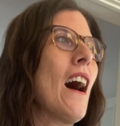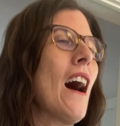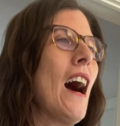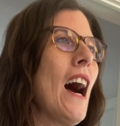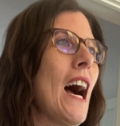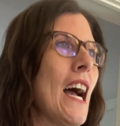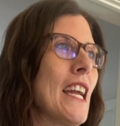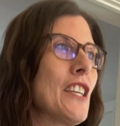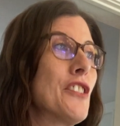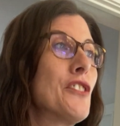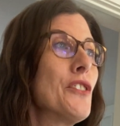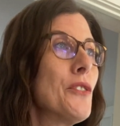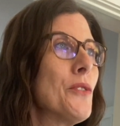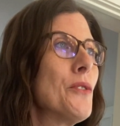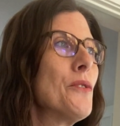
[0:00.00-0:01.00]
I
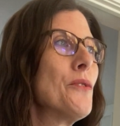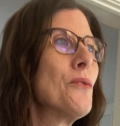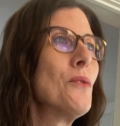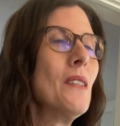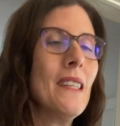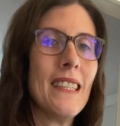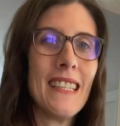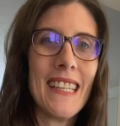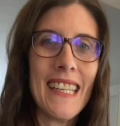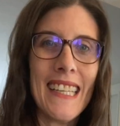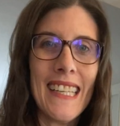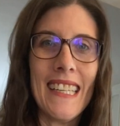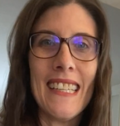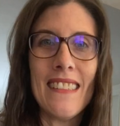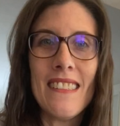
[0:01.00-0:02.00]
do,
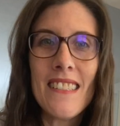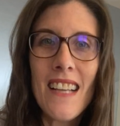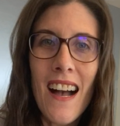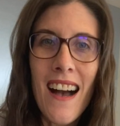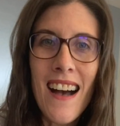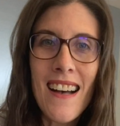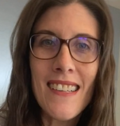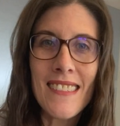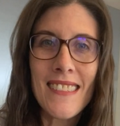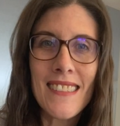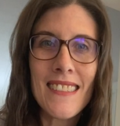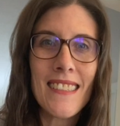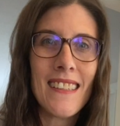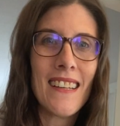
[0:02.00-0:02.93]
he does,